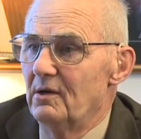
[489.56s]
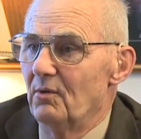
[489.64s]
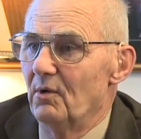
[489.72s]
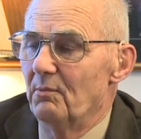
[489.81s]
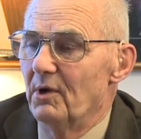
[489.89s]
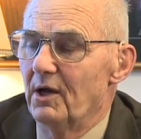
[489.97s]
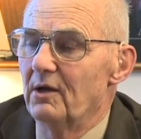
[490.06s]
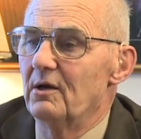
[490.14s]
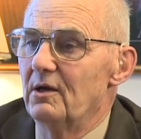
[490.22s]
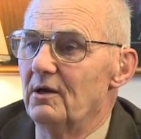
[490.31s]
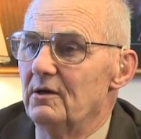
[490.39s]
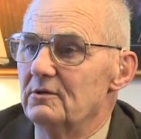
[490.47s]
When
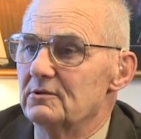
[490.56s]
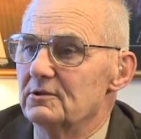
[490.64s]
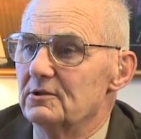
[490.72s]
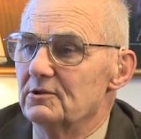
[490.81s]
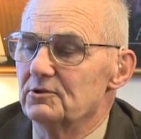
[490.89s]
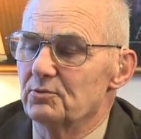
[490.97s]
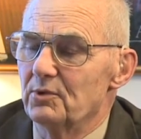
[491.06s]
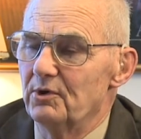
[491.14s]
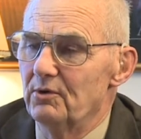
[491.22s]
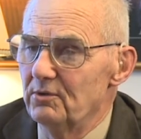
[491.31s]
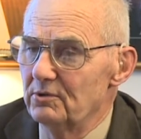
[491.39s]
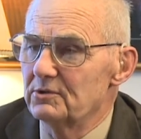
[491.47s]
manganese is
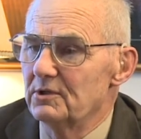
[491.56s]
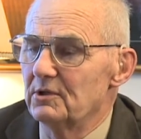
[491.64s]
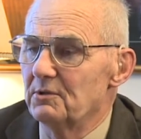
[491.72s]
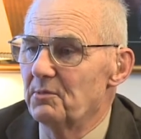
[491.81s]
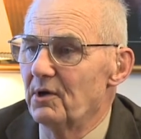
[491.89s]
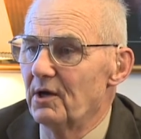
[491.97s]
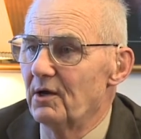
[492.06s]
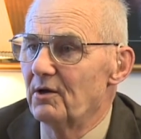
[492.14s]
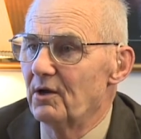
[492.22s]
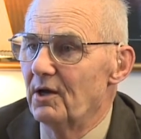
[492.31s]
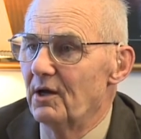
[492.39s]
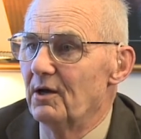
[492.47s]
reduced in the plant,
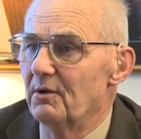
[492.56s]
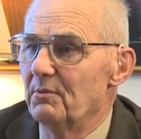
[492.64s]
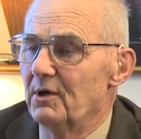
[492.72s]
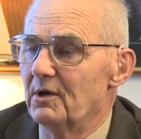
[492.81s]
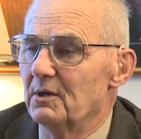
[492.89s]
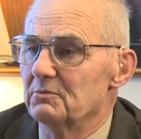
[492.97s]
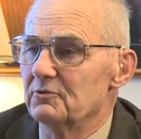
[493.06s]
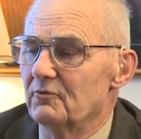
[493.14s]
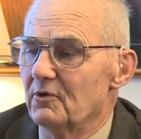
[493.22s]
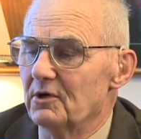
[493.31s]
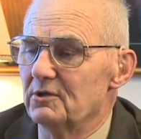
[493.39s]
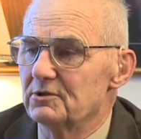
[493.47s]
again, it becomes
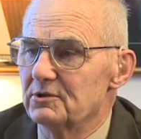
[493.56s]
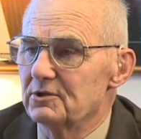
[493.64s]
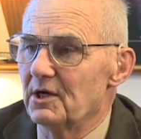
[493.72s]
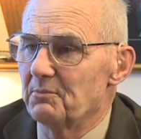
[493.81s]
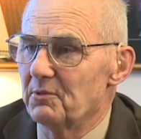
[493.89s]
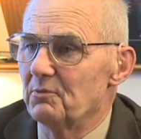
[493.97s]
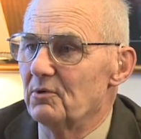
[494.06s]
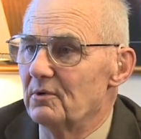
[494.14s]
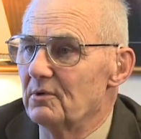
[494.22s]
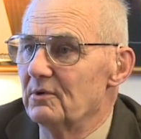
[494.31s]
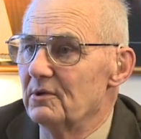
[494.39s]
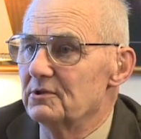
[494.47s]
very susceptible
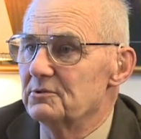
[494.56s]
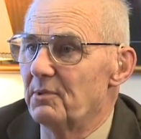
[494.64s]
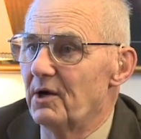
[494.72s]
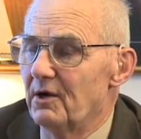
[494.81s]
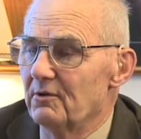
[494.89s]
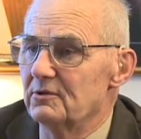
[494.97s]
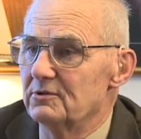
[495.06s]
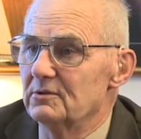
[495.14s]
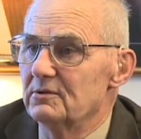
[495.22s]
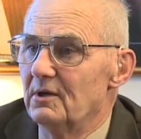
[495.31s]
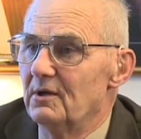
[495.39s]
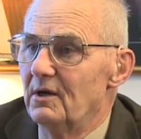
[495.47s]
to this
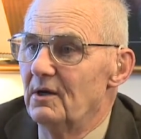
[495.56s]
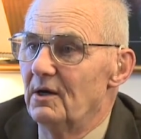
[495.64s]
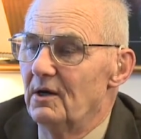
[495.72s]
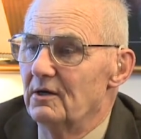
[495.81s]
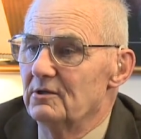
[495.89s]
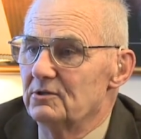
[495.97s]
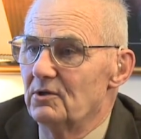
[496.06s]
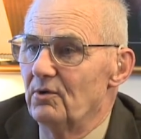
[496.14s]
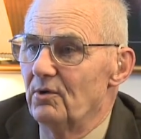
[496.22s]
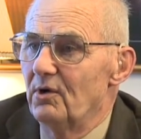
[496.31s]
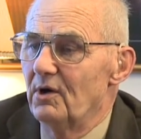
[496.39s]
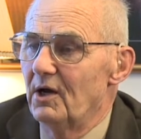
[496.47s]
pathogen. And so
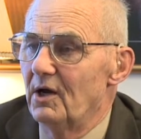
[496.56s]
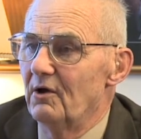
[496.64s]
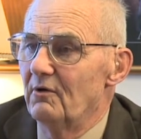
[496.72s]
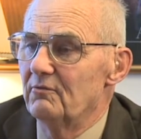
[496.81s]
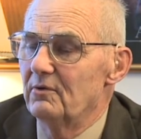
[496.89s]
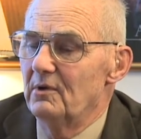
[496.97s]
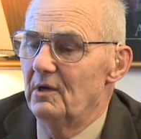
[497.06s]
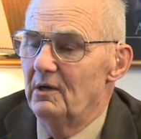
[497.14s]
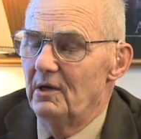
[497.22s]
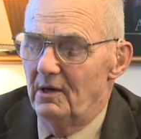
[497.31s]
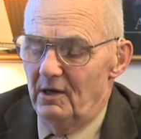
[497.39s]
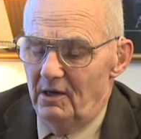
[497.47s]
you have
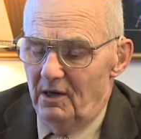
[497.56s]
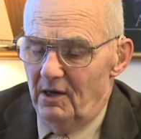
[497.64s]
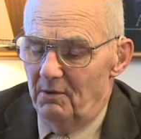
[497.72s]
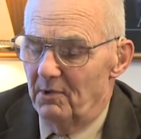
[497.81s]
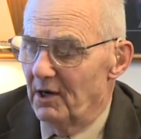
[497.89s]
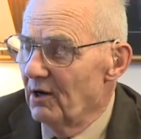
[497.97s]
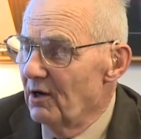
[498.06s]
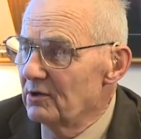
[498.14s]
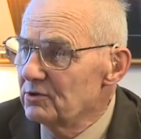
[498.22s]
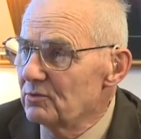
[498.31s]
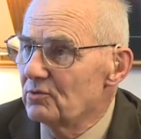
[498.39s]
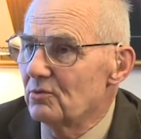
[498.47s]
a
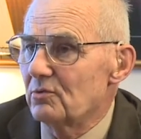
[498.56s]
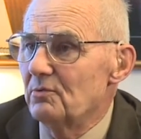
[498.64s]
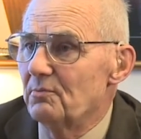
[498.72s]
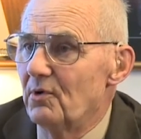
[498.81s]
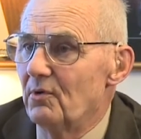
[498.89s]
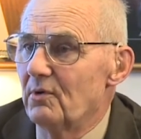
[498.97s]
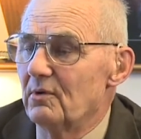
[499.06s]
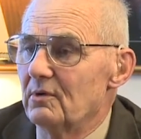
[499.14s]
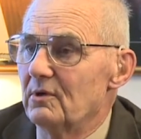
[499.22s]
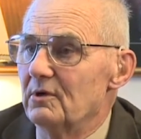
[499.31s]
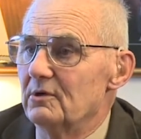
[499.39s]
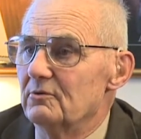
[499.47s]
biological component
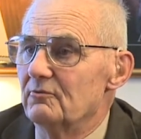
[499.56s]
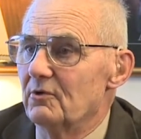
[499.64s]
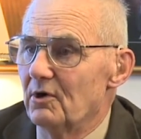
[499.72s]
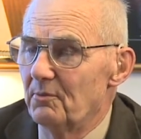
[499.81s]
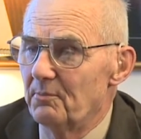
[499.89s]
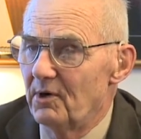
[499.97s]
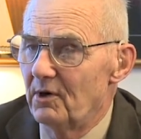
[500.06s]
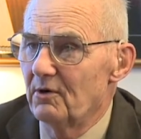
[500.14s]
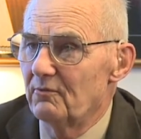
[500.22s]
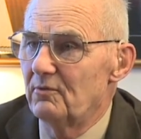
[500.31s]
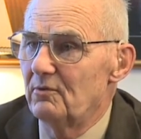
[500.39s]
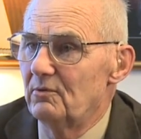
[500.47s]
that is very
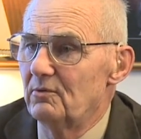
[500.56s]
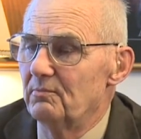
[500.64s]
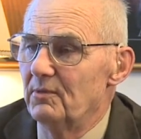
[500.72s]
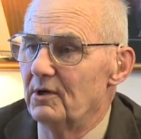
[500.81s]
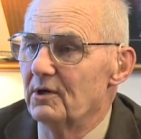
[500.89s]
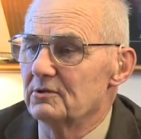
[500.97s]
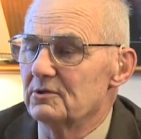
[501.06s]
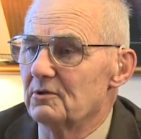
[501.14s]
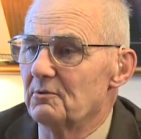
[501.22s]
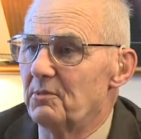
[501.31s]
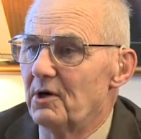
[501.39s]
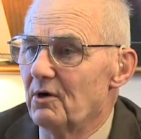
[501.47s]
powerful because of
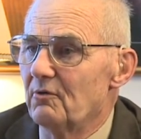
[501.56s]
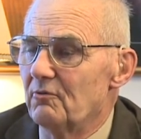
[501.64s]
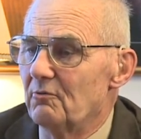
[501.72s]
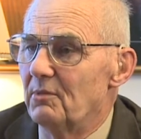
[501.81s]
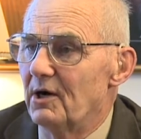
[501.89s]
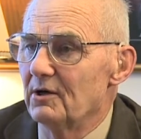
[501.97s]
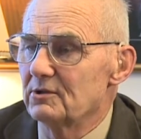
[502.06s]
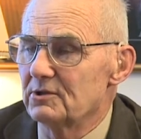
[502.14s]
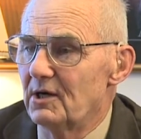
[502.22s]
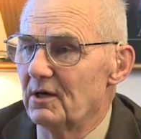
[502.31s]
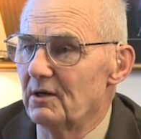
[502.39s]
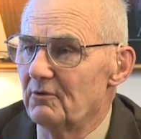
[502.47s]
the powerful
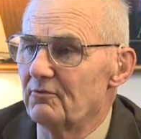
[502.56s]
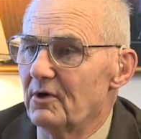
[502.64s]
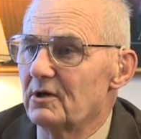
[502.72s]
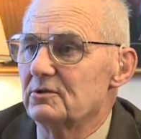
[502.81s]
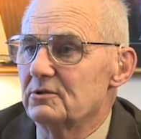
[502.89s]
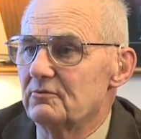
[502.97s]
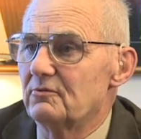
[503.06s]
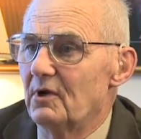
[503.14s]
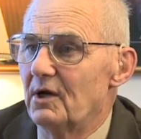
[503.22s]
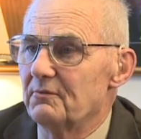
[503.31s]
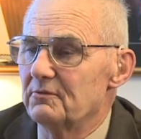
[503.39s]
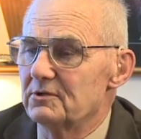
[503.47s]
biocidal effects of
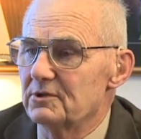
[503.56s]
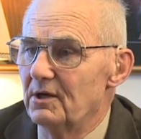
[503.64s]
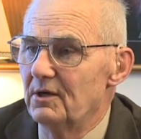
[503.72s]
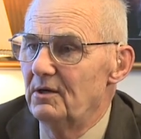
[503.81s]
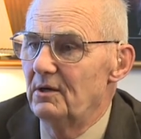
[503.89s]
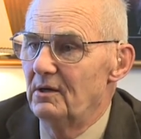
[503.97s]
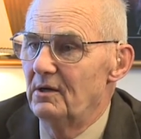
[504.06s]
glyphosate.